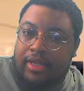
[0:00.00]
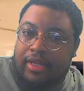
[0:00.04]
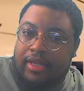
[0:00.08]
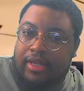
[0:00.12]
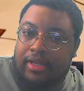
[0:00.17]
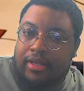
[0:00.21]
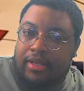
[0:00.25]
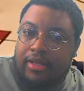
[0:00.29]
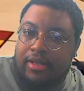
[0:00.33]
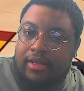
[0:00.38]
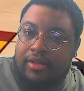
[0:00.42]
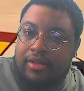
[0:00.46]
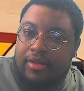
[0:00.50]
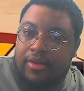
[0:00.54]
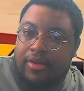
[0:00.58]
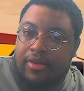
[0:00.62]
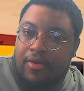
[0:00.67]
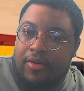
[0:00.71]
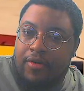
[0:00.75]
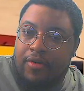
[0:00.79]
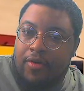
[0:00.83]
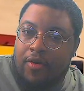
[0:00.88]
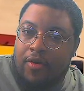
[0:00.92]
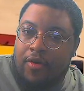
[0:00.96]

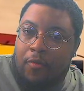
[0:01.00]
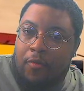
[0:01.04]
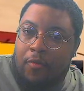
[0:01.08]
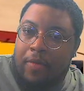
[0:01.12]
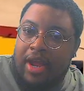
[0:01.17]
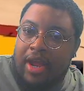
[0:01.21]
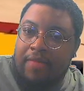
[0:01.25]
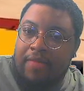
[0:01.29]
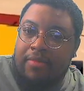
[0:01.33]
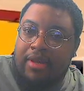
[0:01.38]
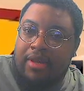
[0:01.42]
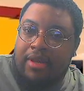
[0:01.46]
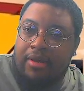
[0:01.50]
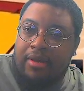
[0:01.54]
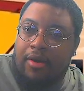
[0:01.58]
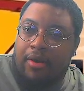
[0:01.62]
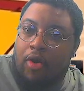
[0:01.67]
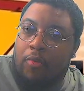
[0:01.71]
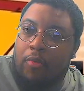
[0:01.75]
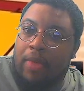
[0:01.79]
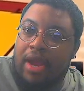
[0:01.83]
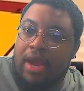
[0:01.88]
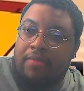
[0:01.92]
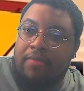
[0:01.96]
interior defense. Maybe,
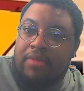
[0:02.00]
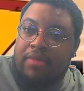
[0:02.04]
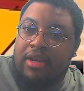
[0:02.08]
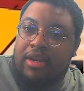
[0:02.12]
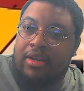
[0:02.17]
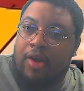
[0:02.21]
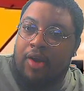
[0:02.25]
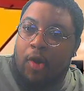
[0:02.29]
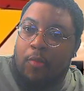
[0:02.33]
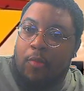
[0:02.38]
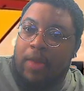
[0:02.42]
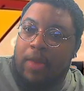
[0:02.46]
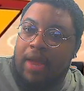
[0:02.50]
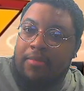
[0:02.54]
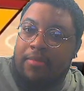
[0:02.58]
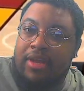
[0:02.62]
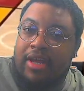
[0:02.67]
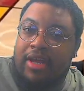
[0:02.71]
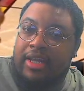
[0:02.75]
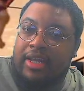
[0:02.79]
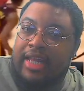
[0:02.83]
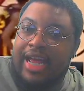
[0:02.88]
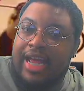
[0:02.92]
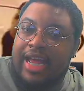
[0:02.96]
or maybe, or
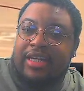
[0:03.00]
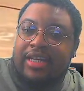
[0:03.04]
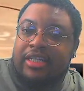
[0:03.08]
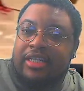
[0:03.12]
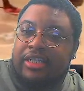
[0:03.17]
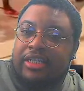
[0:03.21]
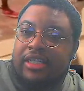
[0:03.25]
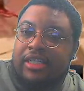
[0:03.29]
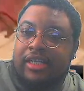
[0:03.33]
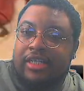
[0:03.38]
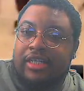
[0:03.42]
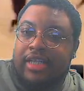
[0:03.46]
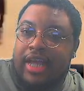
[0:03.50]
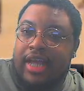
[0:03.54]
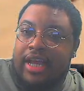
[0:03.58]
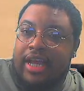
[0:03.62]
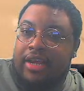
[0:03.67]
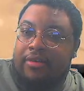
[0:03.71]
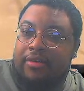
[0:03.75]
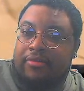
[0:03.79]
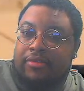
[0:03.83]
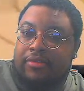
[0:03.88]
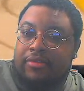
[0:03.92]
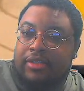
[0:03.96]
maybe Atlanta just
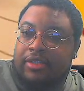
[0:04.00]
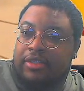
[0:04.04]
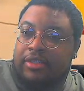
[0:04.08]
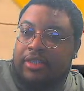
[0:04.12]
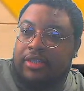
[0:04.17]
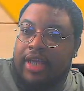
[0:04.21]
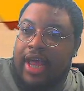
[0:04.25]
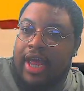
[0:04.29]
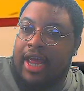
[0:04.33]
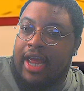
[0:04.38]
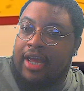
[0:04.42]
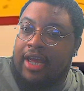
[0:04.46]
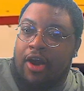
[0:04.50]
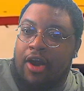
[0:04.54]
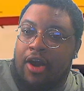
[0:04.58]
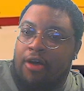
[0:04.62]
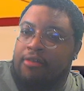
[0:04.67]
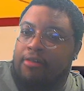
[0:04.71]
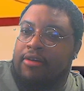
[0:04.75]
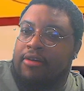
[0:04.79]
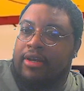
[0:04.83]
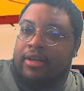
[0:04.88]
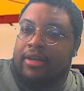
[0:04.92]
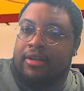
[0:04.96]
ain't, ain't
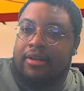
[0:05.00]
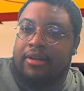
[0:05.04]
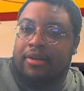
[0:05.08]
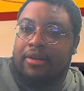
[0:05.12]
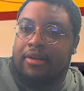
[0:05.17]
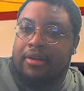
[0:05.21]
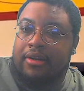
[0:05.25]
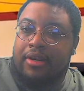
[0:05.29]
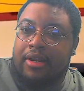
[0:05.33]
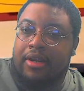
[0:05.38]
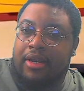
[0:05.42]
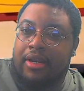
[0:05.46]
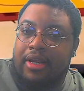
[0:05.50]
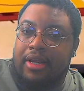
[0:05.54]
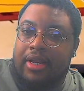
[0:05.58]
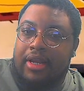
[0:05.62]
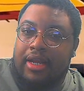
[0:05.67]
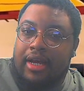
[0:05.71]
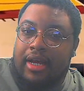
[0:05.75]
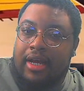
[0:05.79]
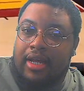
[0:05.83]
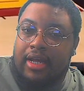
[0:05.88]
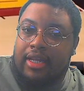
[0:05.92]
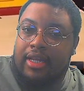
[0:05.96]
going.
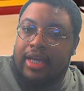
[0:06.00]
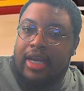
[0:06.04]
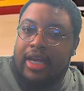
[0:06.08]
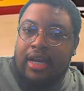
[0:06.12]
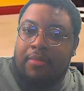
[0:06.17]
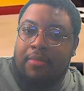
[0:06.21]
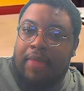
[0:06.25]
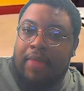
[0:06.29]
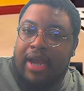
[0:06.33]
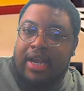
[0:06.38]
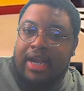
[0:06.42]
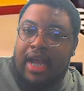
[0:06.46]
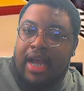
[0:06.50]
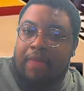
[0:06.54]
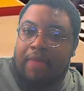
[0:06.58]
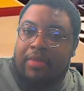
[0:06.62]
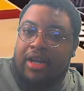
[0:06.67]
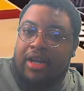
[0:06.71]
Atlanta might not be